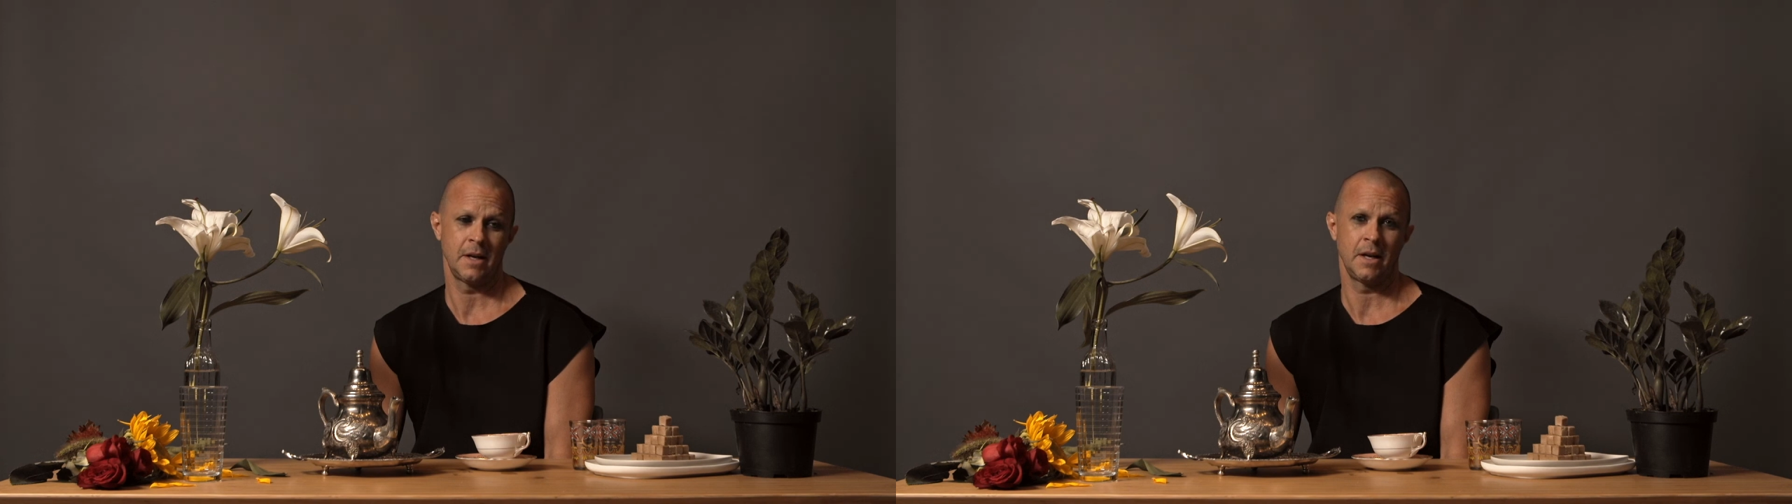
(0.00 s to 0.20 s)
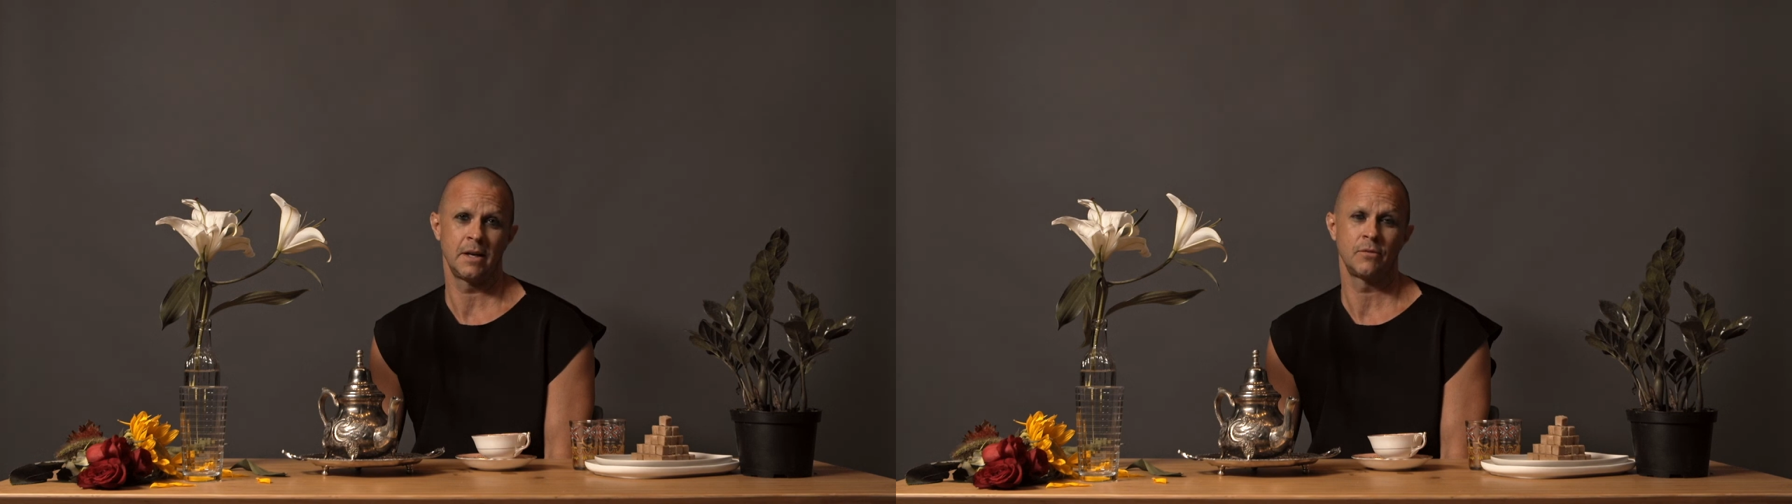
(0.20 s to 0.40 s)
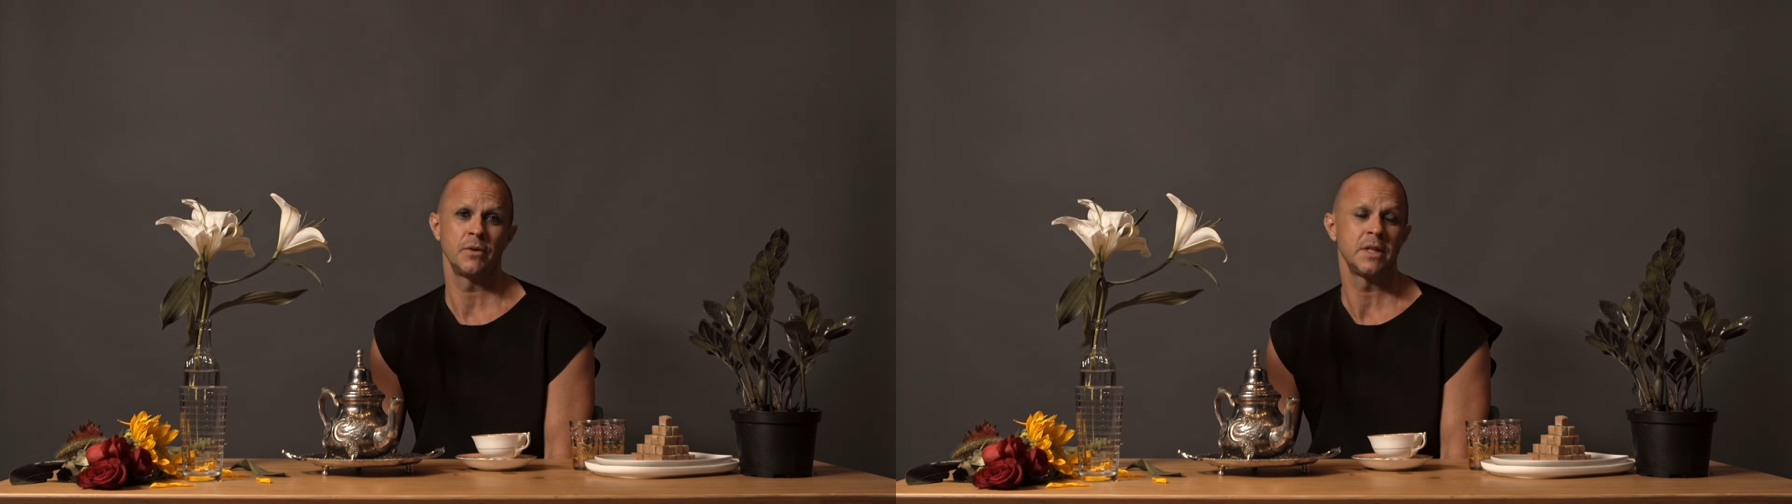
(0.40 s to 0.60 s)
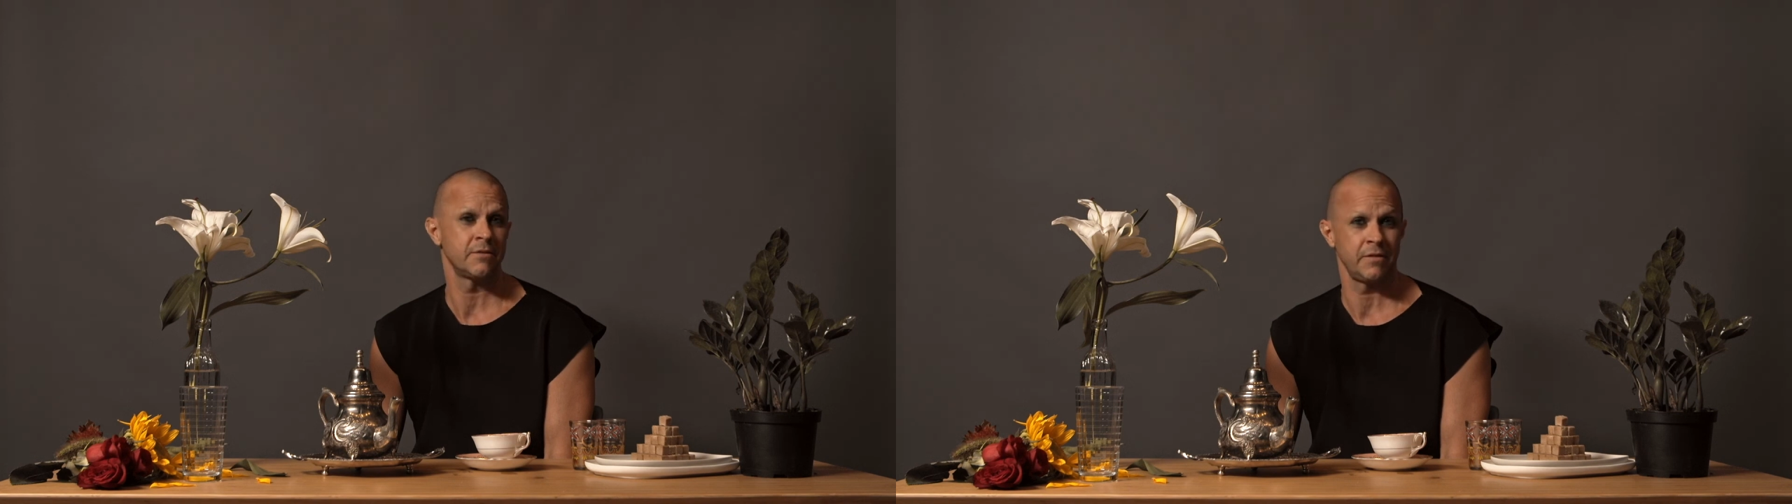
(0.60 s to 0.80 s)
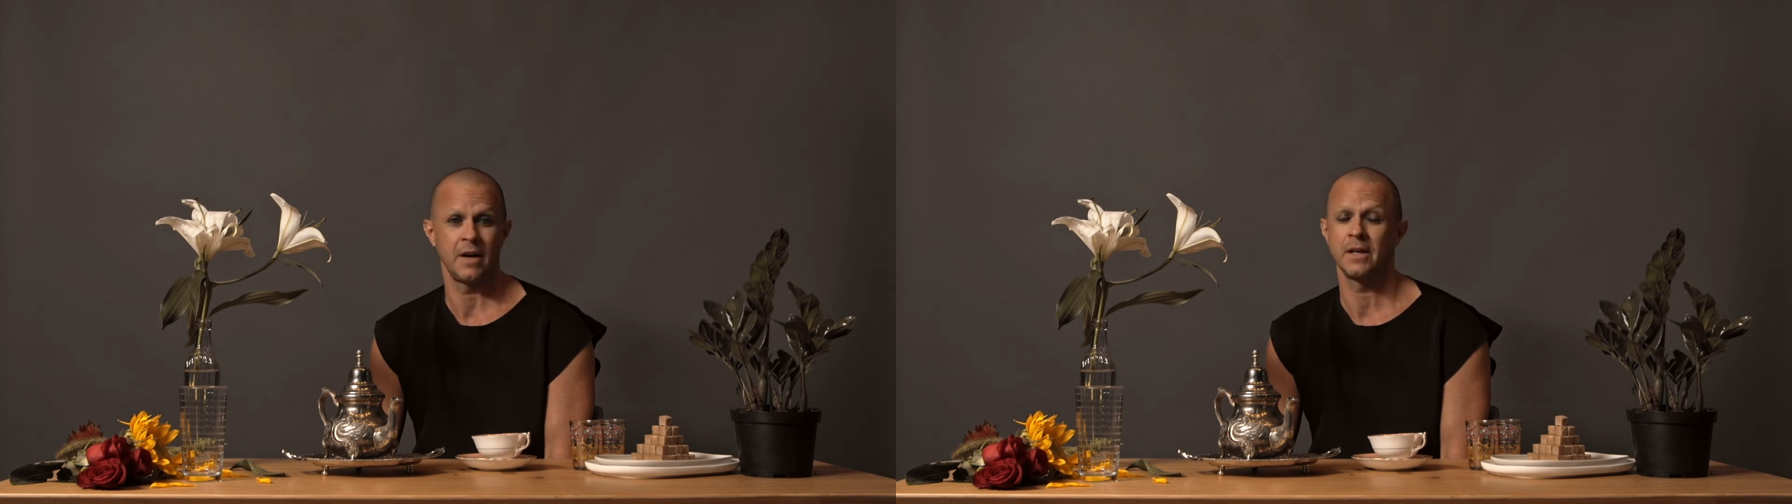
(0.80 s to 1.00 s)
and
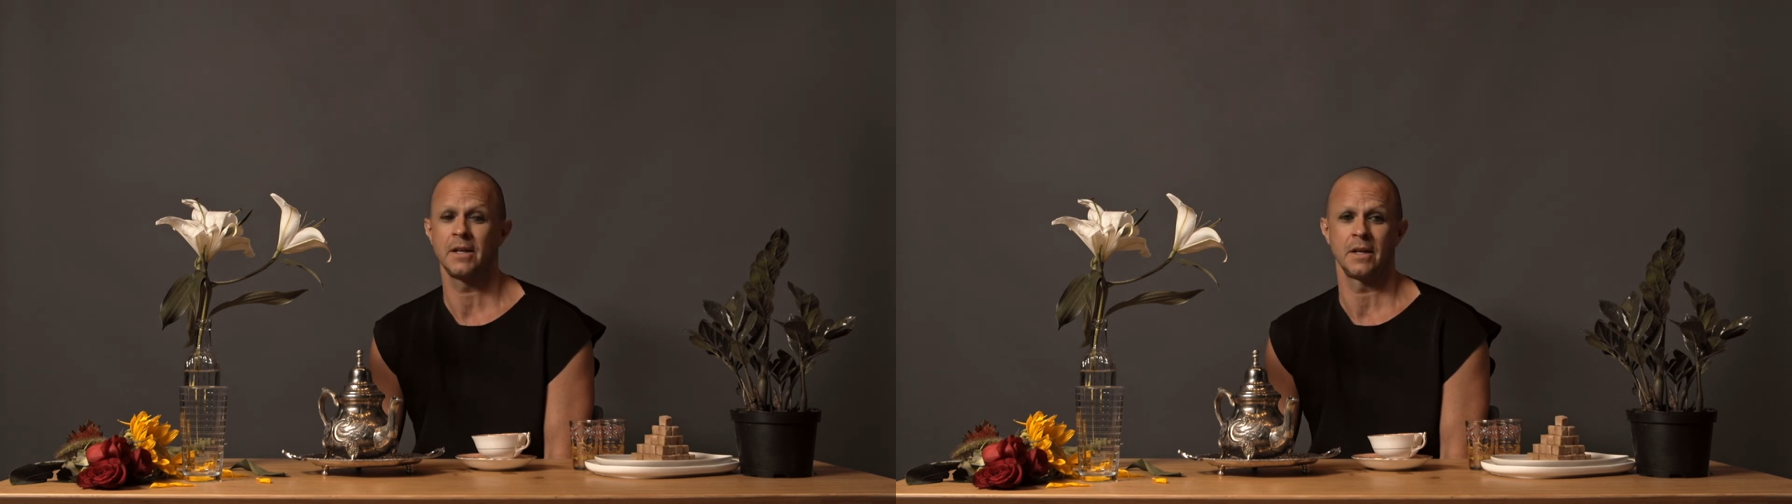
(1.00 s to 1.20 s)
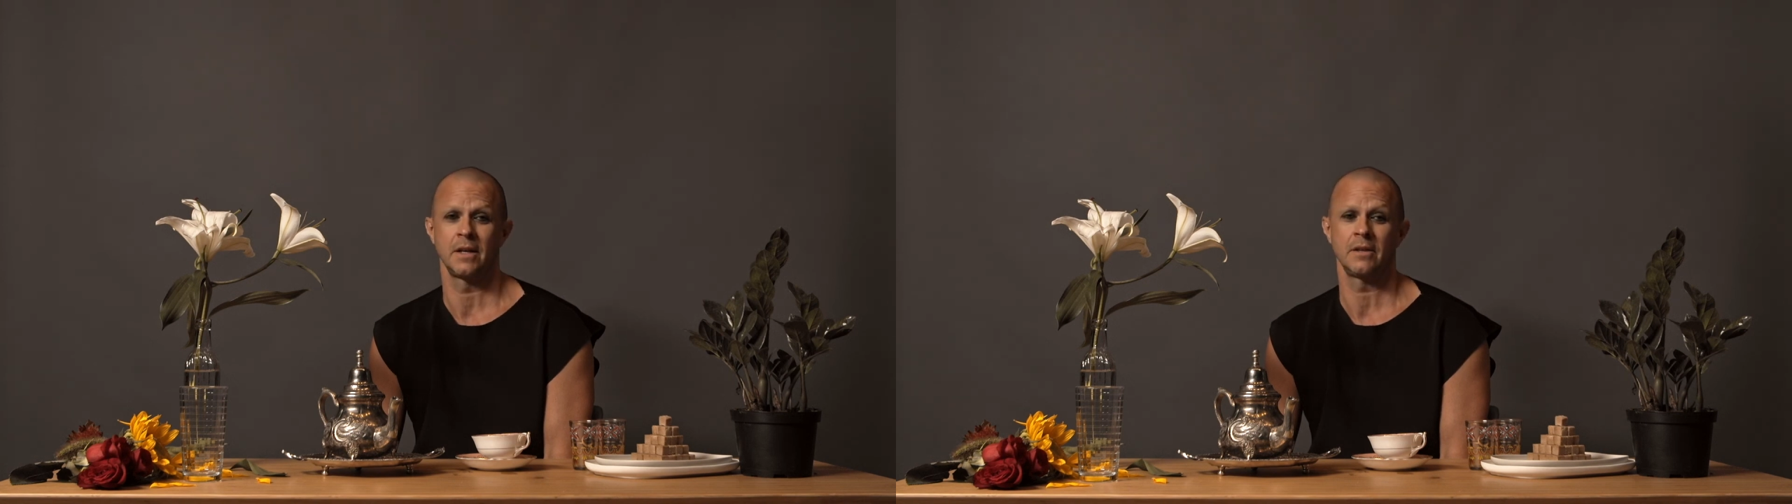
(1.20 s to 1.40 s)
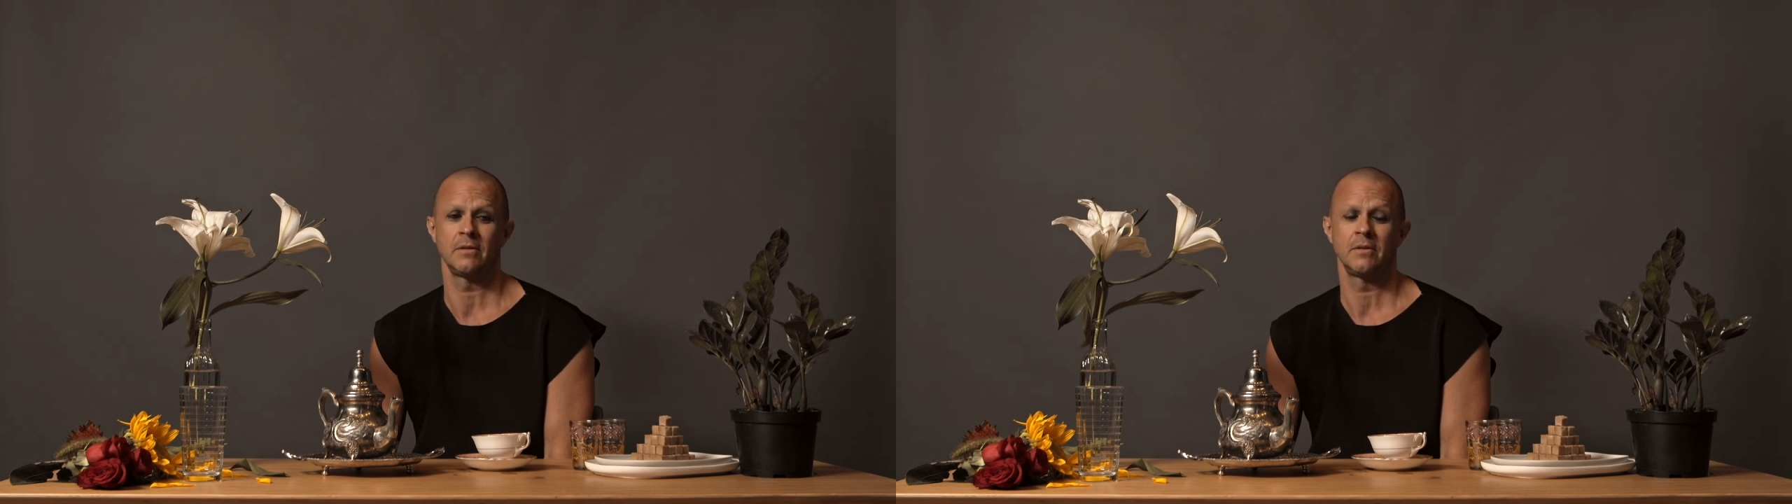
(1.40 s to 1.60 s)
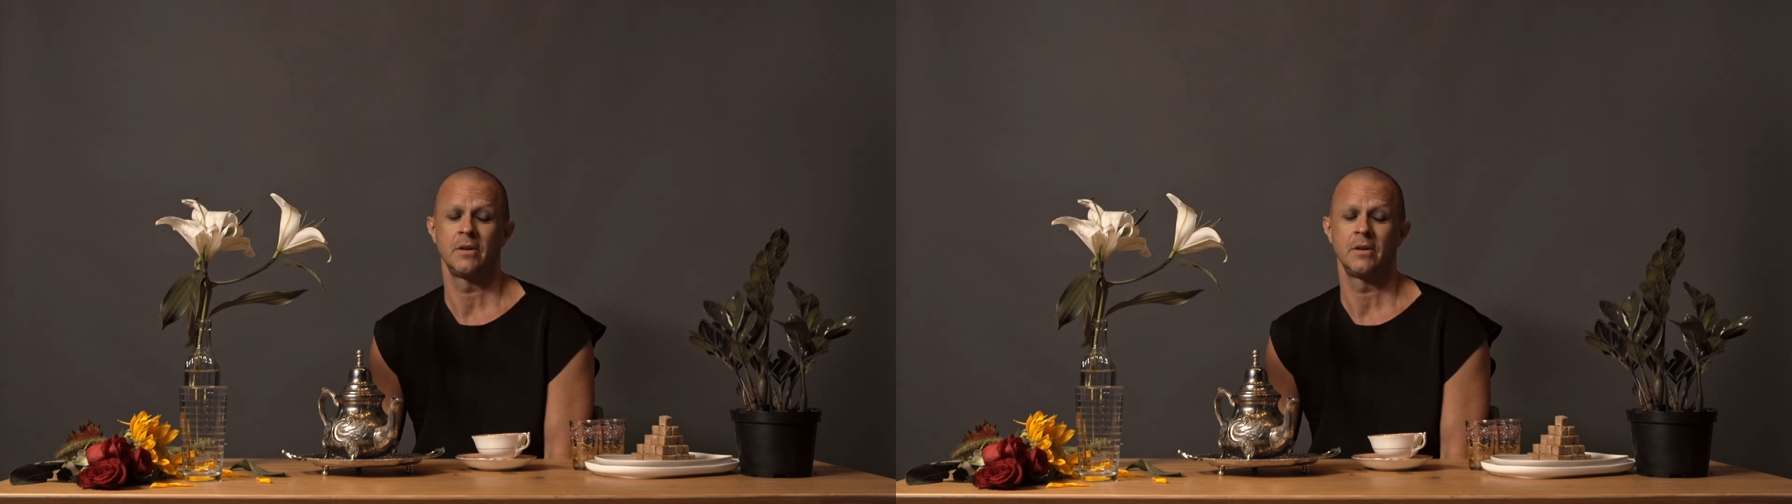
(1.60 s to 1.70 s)
redefining it.